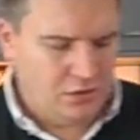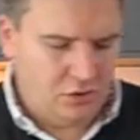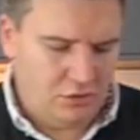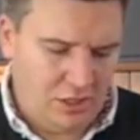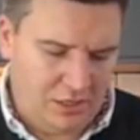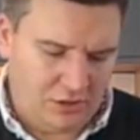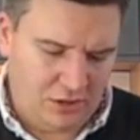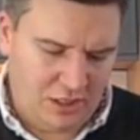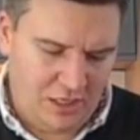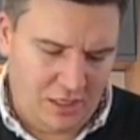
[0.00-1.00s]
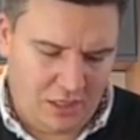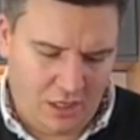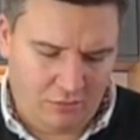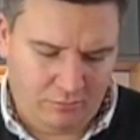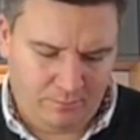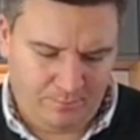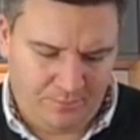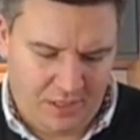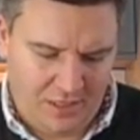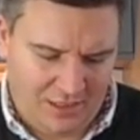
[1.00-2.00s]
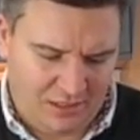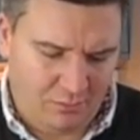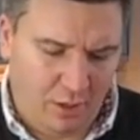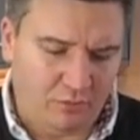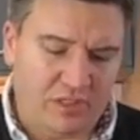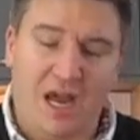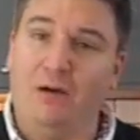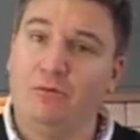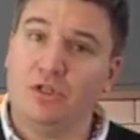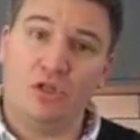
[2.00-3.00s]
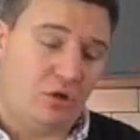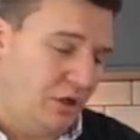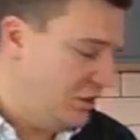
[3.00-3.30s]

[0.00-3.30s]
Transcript: do that. So there you go. And that's the bones out. So you don't